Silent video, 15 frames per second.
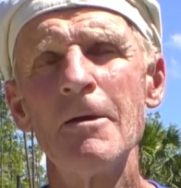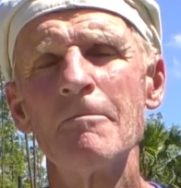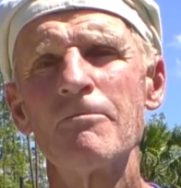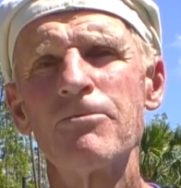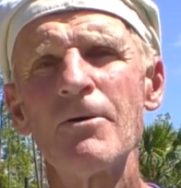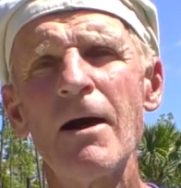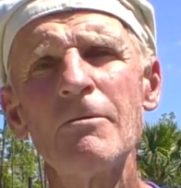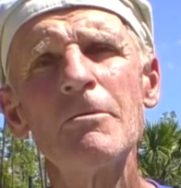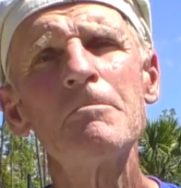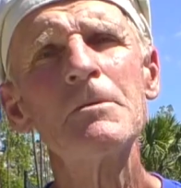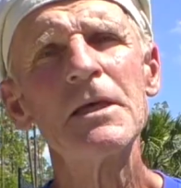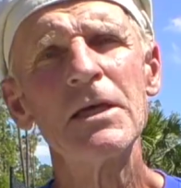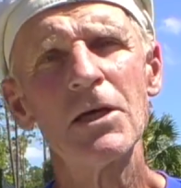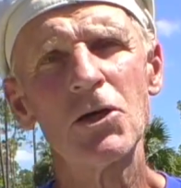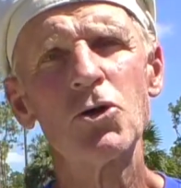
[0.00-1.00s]

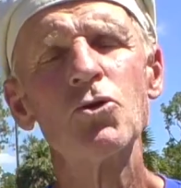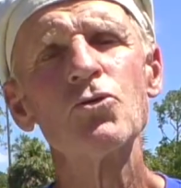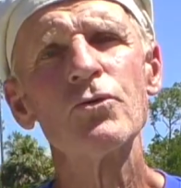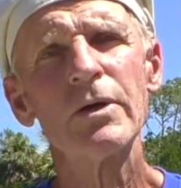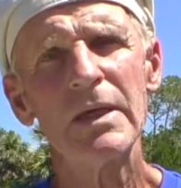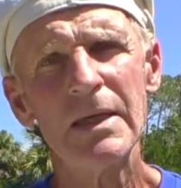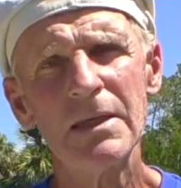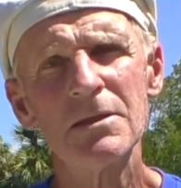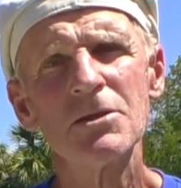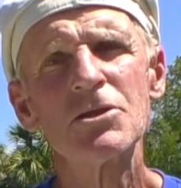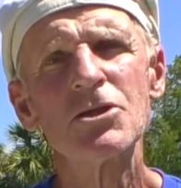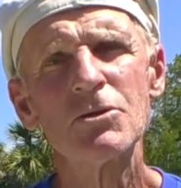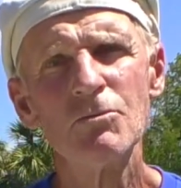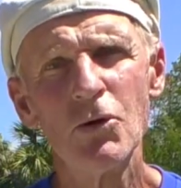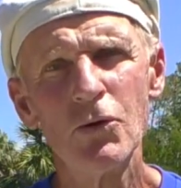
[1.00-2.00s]
probably a green
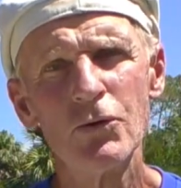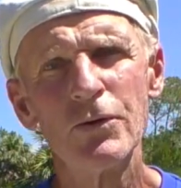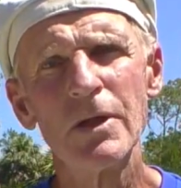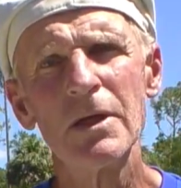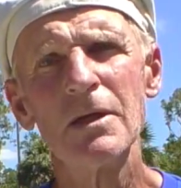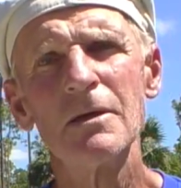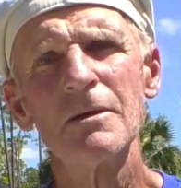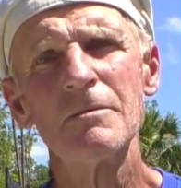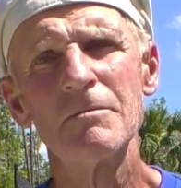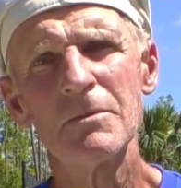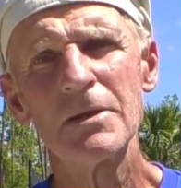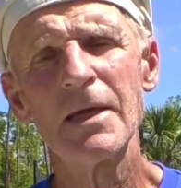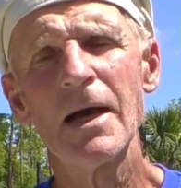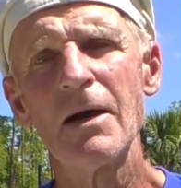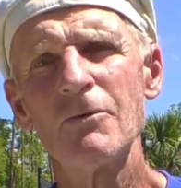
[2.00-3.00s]
smoothie,
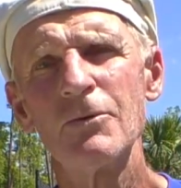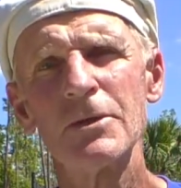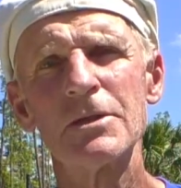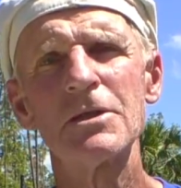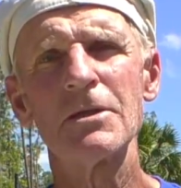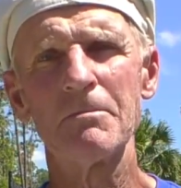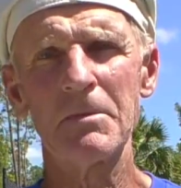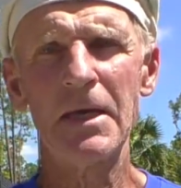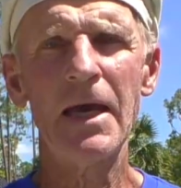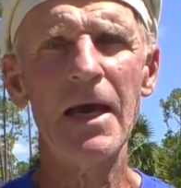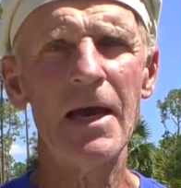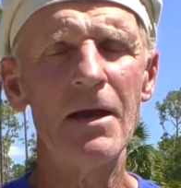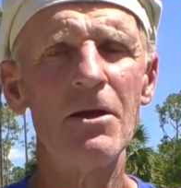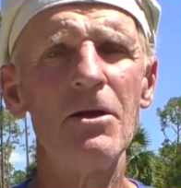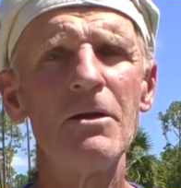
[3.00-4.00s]
yeah, with some
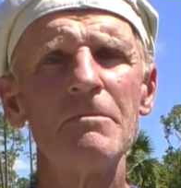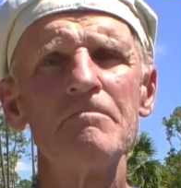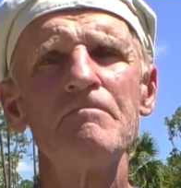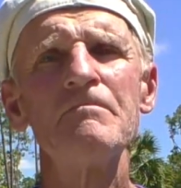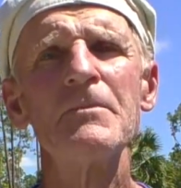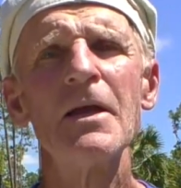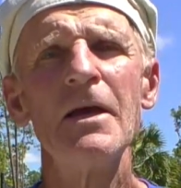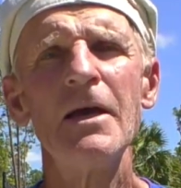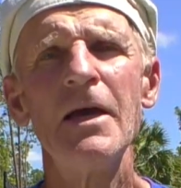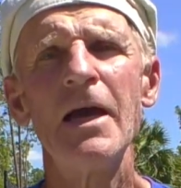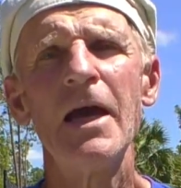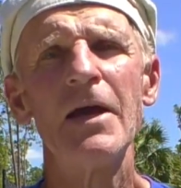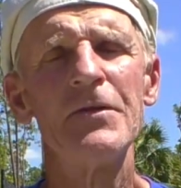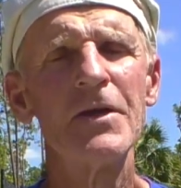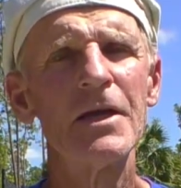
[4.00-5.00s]
kale.
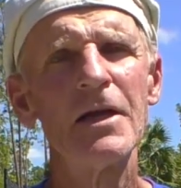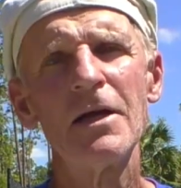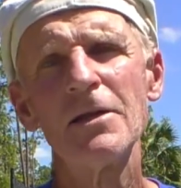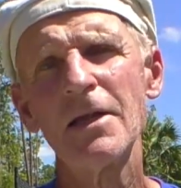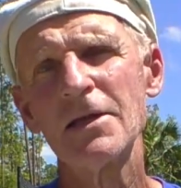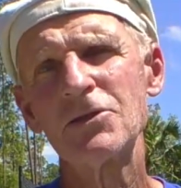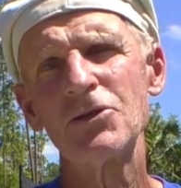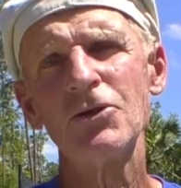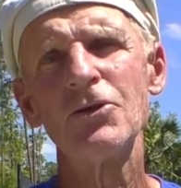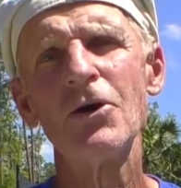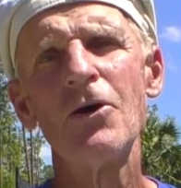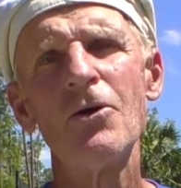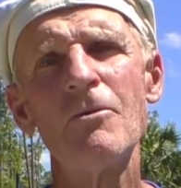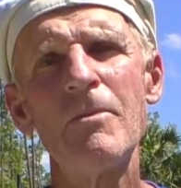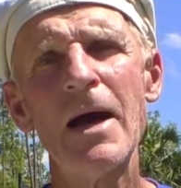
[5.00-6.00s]
And then I'll let you
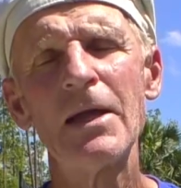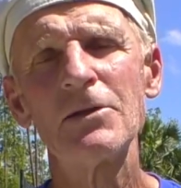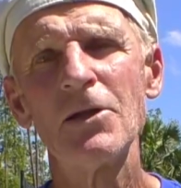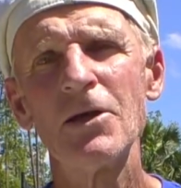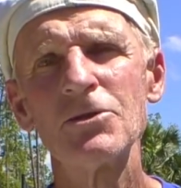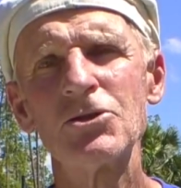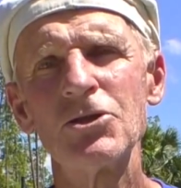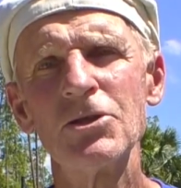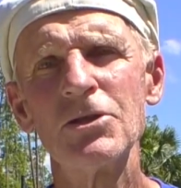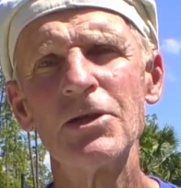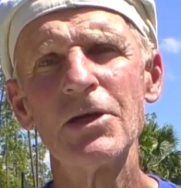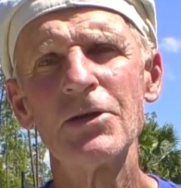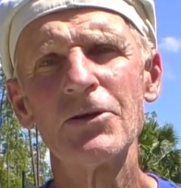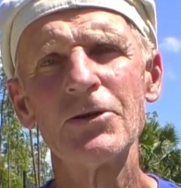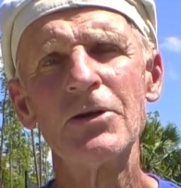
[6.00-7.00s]
know about lunch and
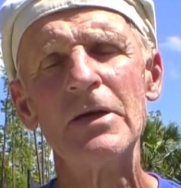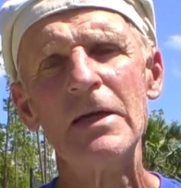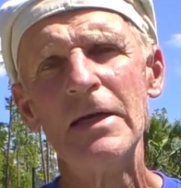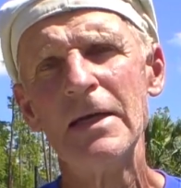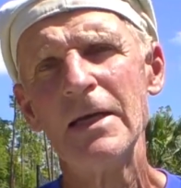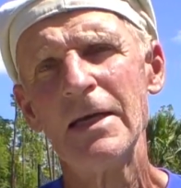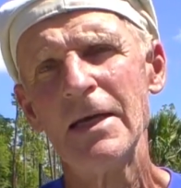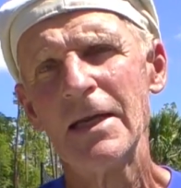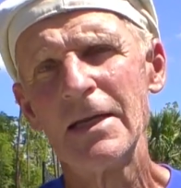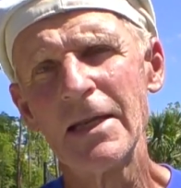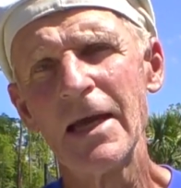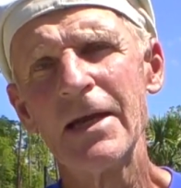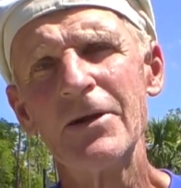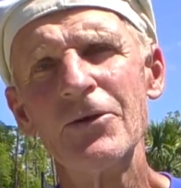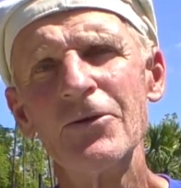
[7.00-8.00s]
dinner
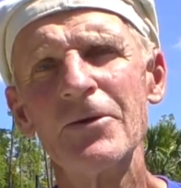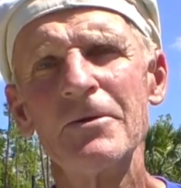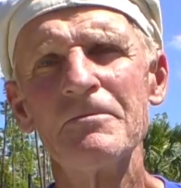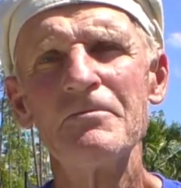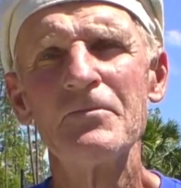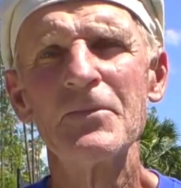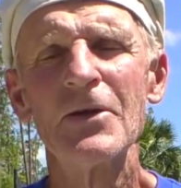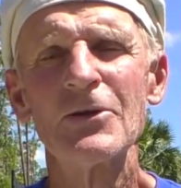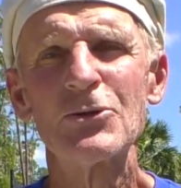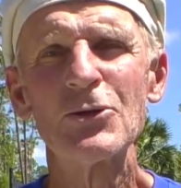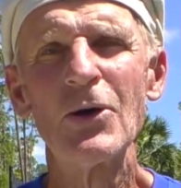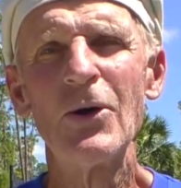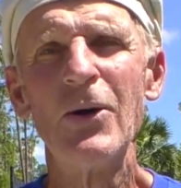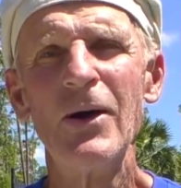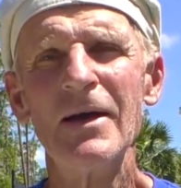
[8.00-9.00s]
later.
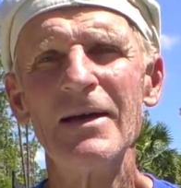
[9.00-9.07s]
So